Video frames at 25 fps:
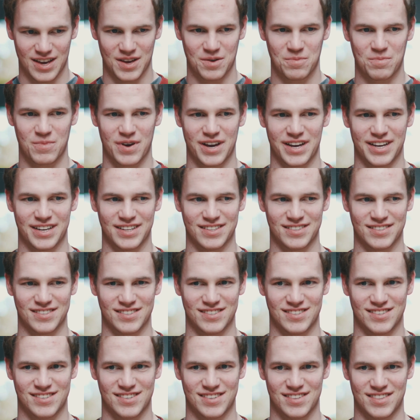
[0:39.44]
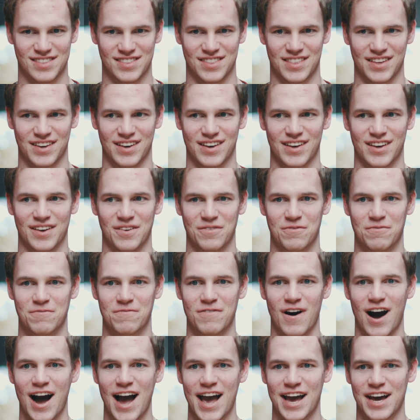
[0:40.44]
It means the
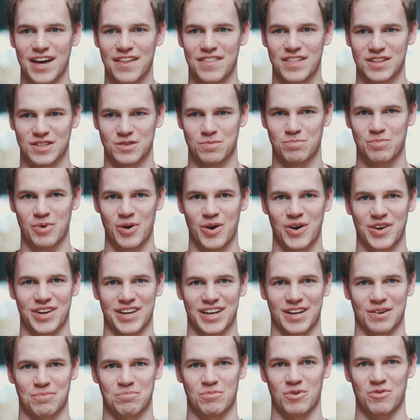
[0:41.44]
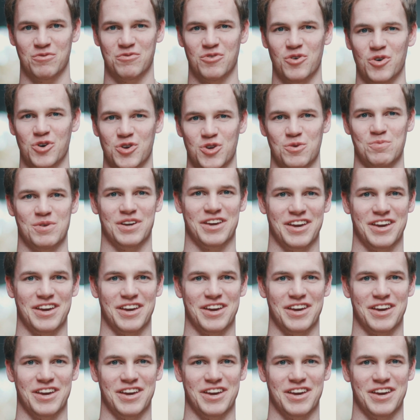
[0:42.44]
fire that's burning before you